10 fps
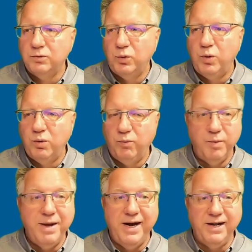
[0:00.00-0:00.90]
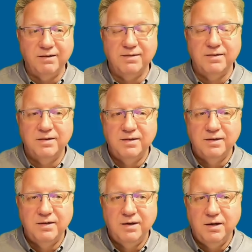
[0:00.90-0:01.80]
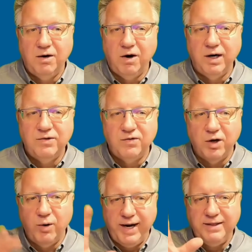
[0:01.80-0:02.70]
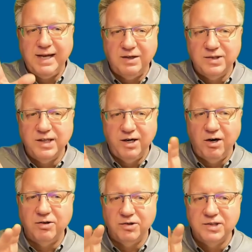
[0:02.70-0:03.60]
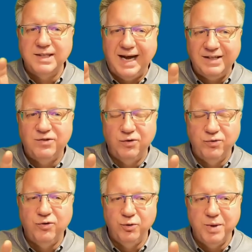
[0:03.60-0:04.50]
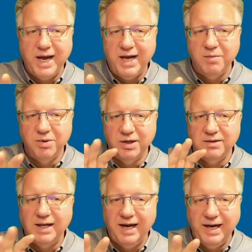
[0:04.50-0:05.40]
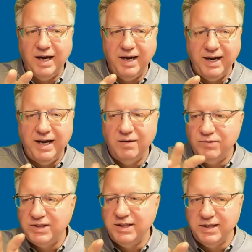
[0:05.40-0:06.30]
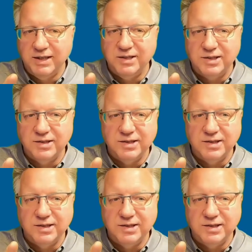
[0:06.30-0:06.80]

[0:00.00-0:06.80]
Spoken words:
We made it. All right, so 8,000 characters, not too bad, but I have seen instances